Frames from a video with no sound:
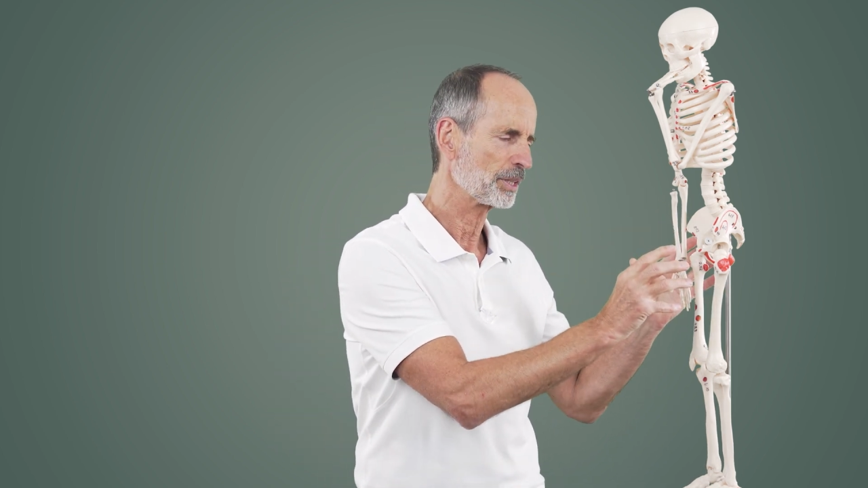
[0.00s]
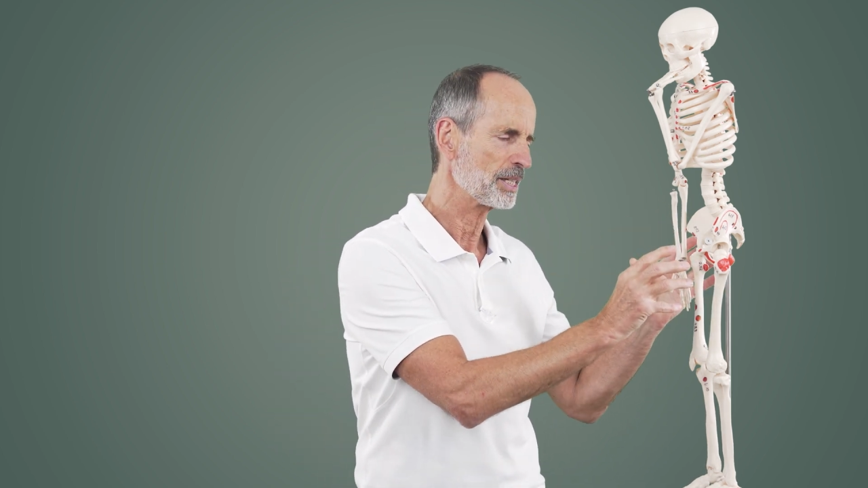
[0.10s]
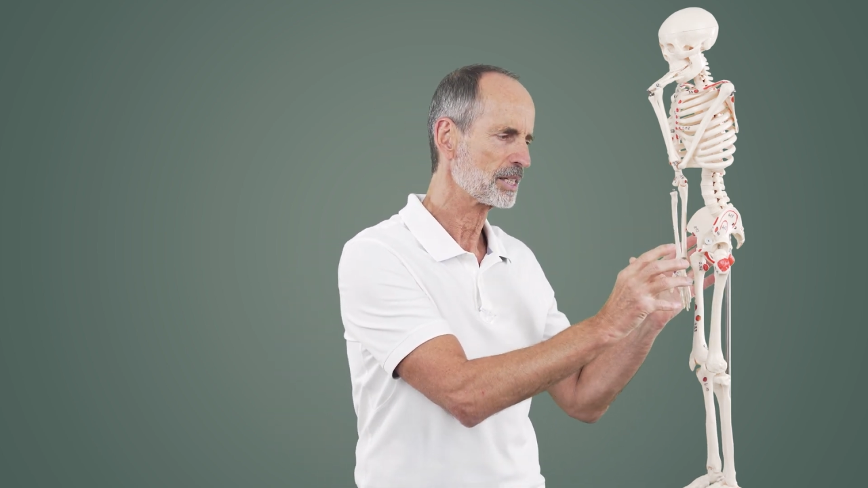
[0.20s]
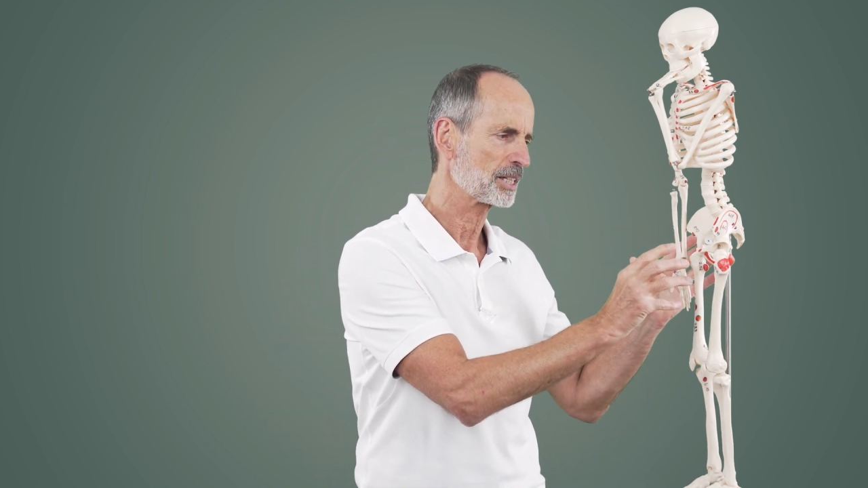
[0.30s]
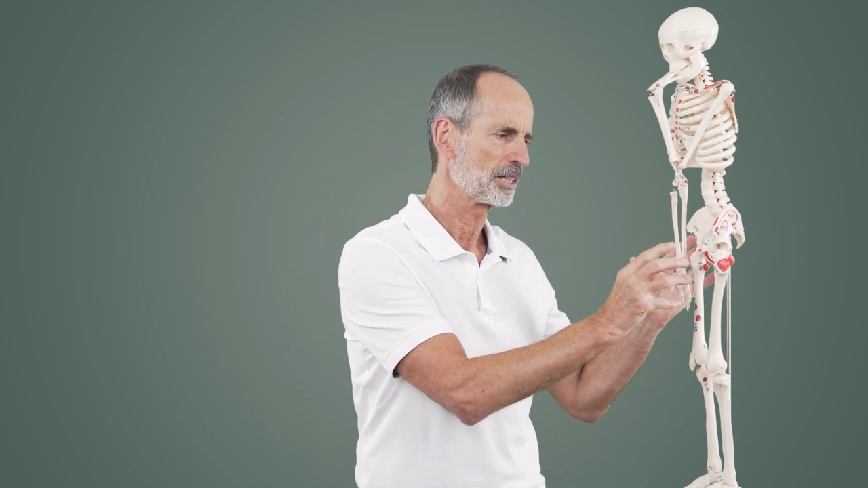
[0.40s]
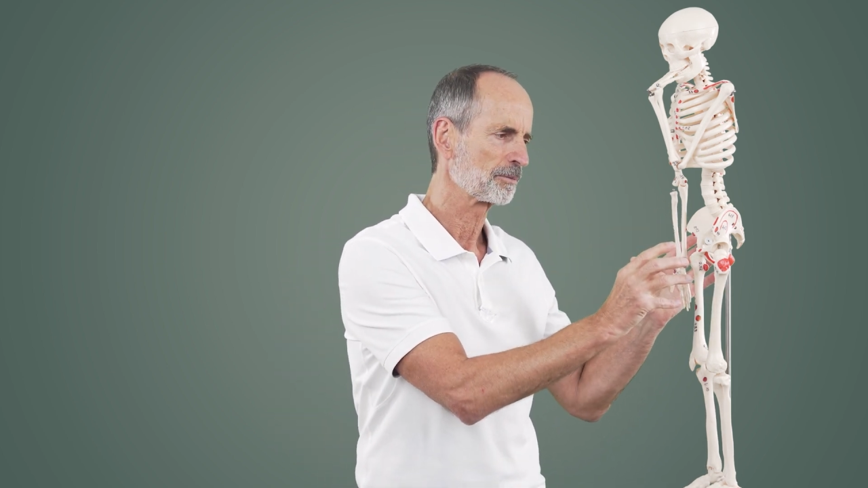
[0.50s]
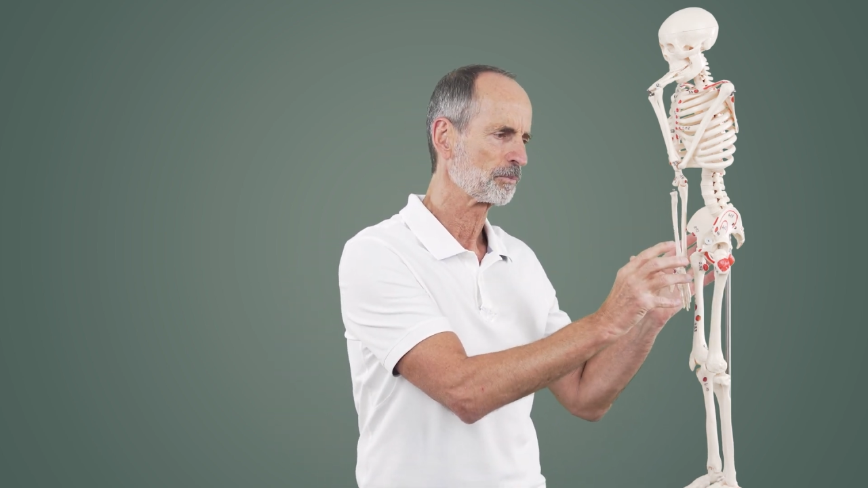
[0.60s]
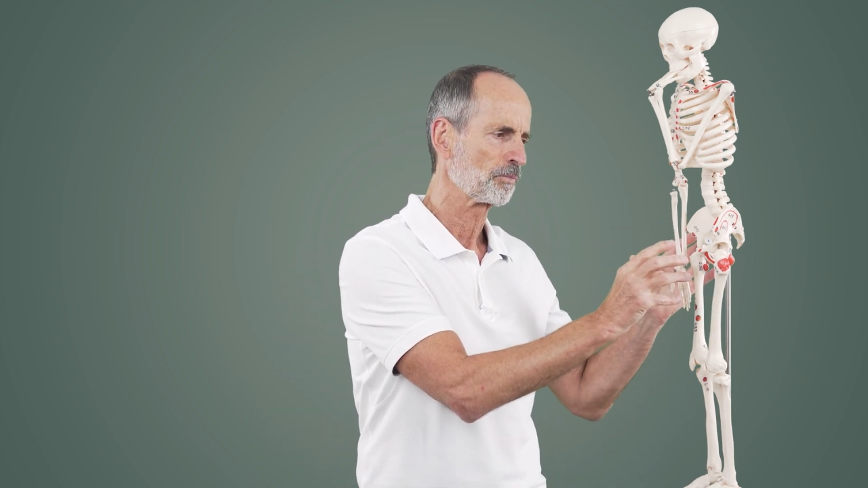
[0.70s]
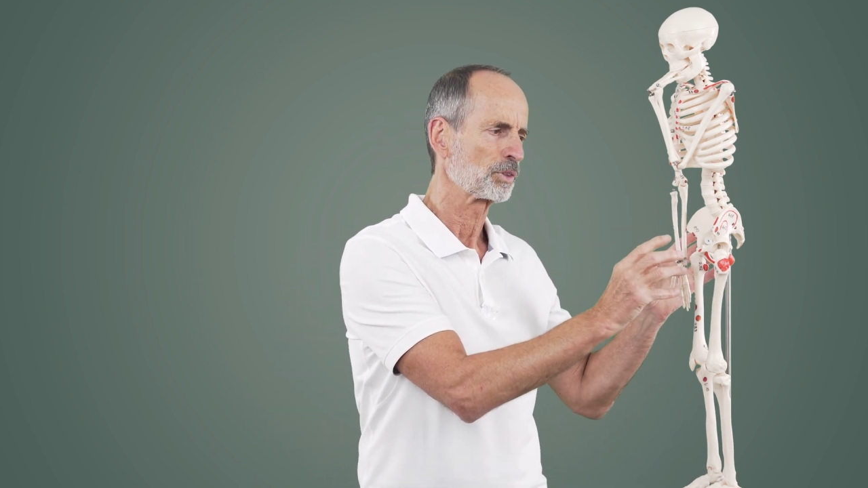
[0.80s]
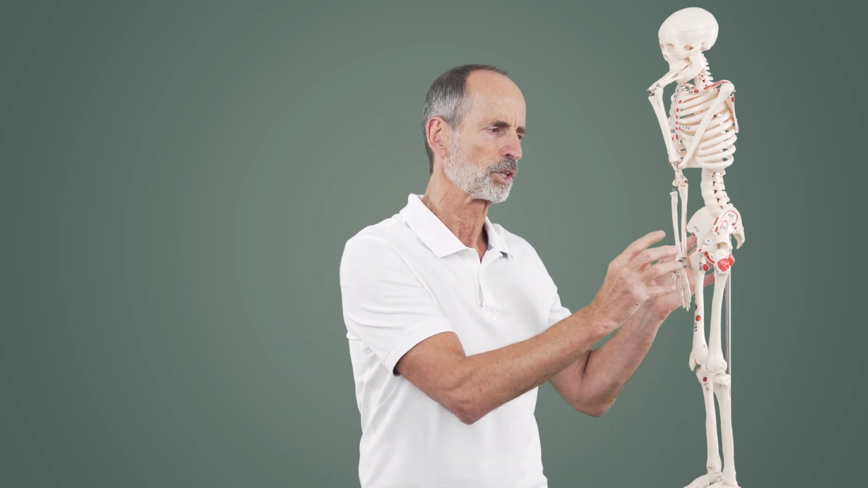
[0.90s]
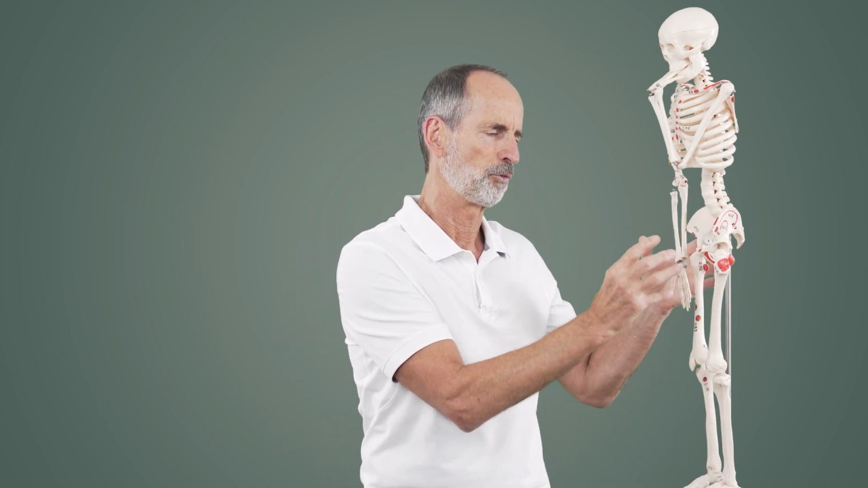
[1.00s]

in your anatomy